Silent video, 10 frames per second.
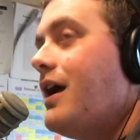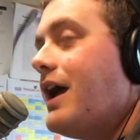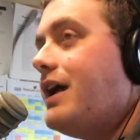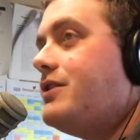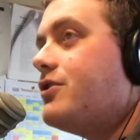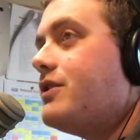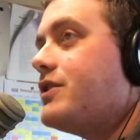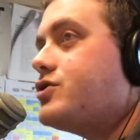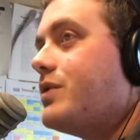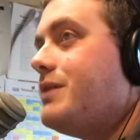And during
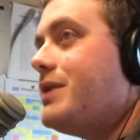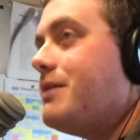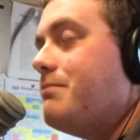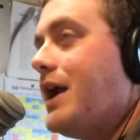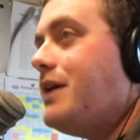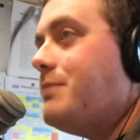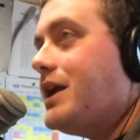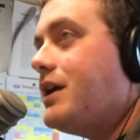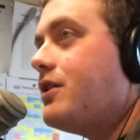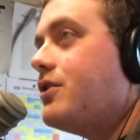the 20-minute May meeting,